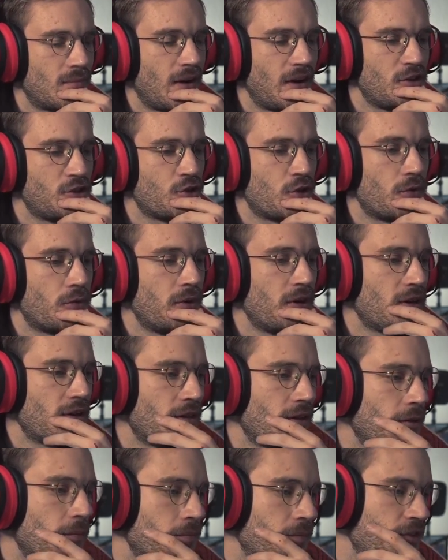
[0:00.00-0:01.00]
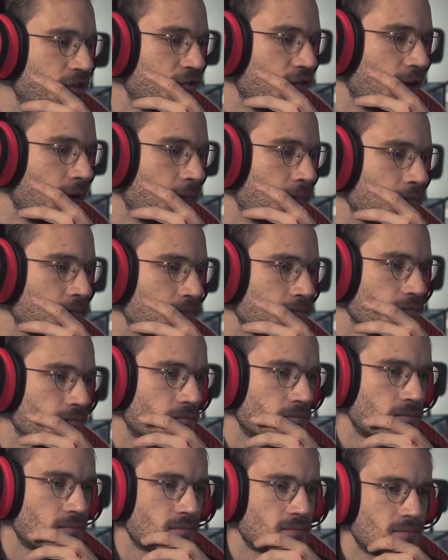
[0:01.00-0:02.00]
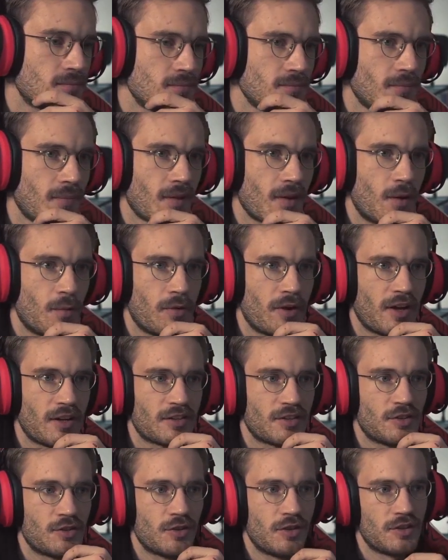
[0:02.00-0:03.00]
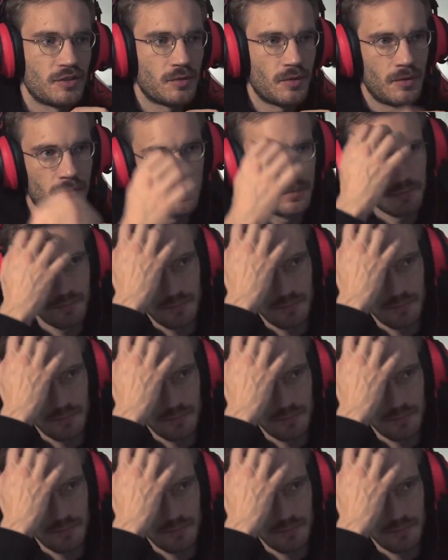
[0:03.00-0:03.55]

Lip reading: I enjoy reading though. It's fun. Hope you guys enjoy as well.